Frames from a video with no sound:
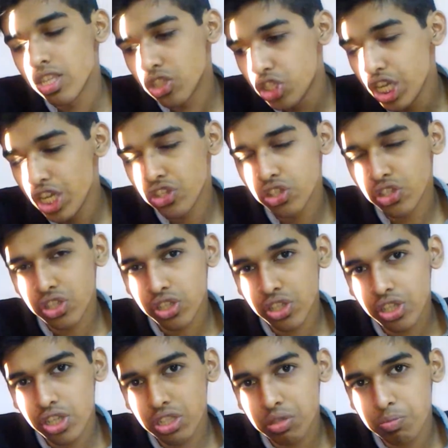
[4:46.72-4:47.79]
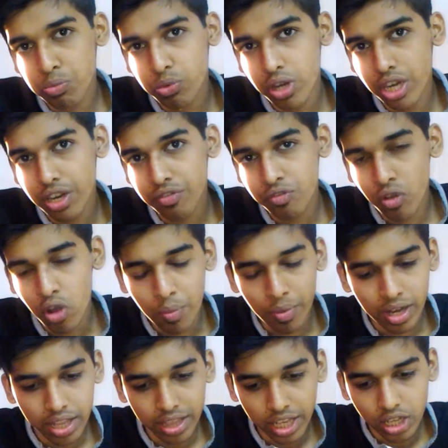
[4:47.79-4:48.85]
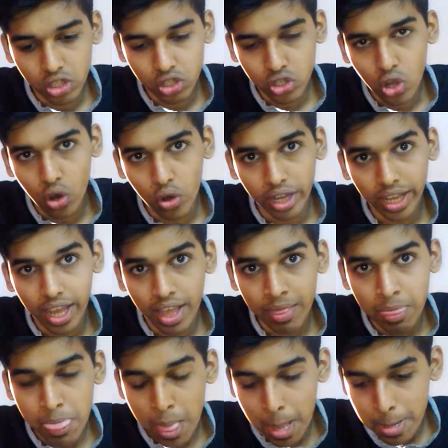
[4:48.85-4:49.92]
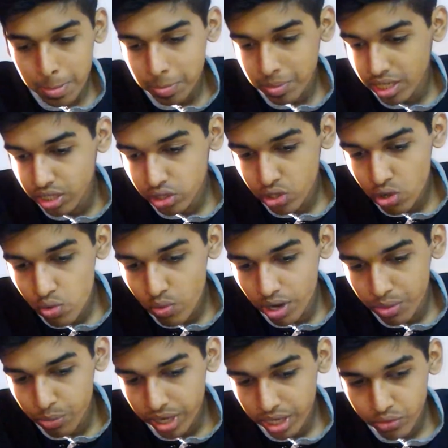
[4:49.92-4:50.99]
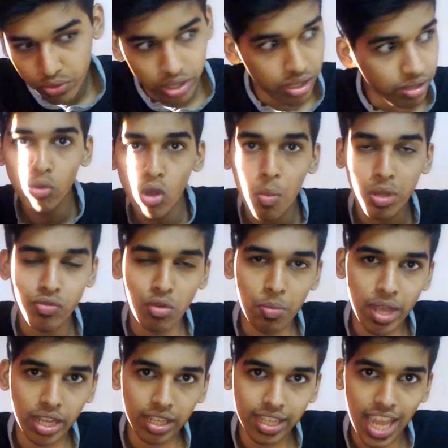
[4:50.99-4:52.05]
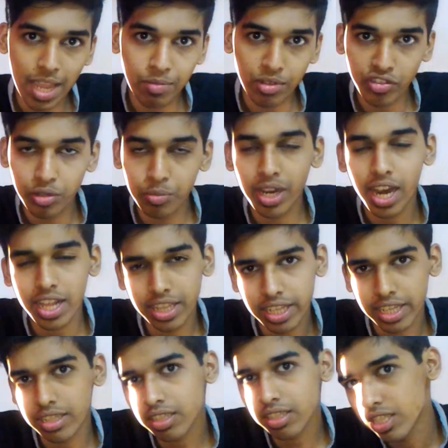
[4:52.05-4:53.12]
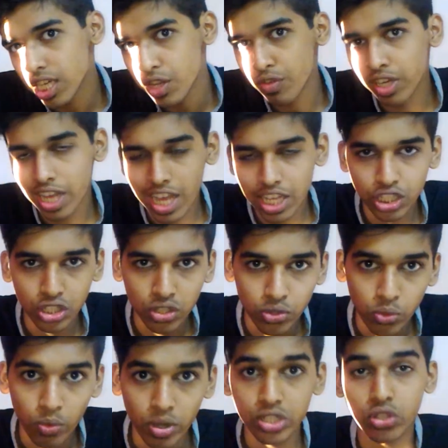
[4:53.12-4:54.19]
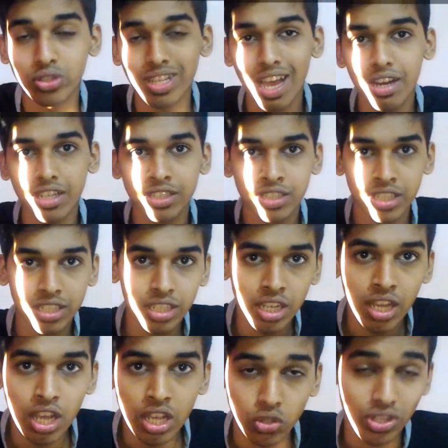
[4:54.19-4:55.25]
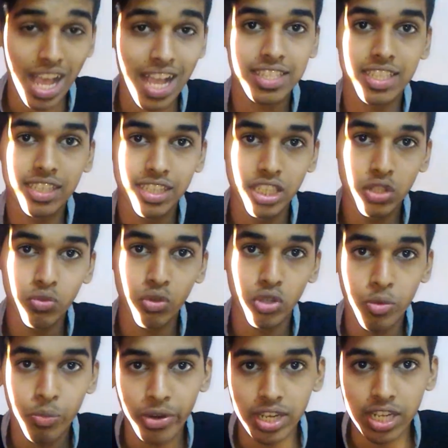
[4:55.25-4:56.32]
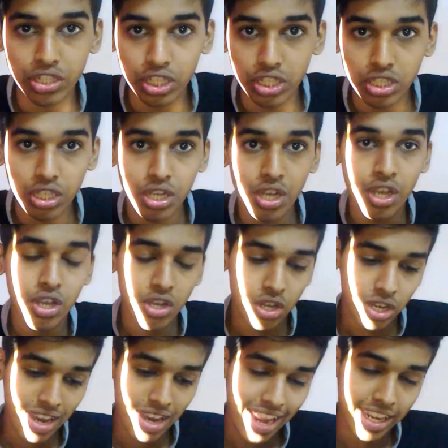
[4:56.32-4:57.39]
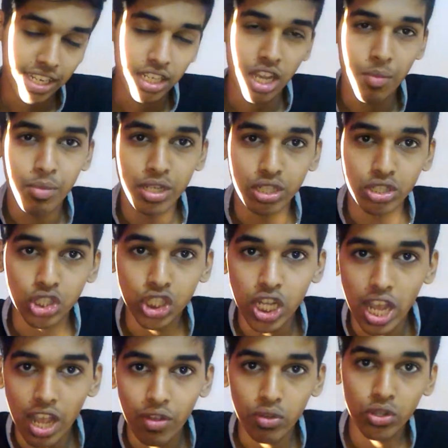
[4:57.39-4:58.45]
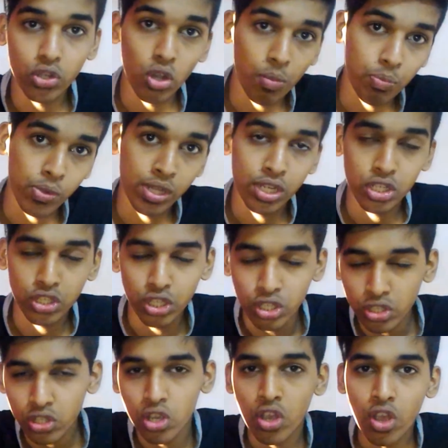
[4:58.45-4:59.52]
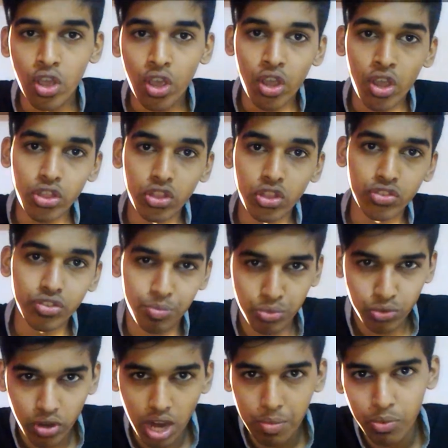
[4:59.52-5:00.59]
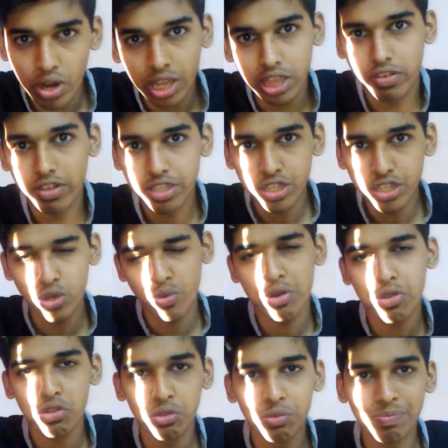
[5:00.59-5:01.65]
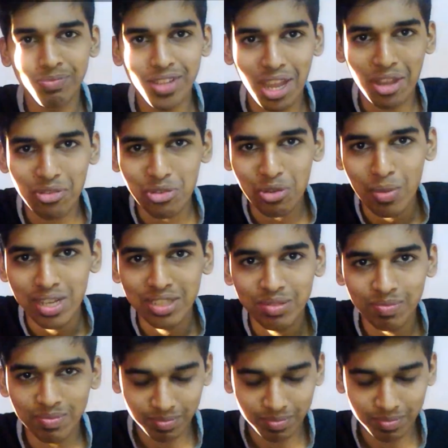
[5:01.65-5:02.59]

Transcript: Jesus is brilliant form, and I think he'll score again. And a 2-1 victory. Bournemouth will make a game of it, but I think City will edge it 2-1. So that is it. So that's it. These were the predictions. Like and comment and share your predictions. Hit the subscribe right now. I'll see you very soon. Thank you so much.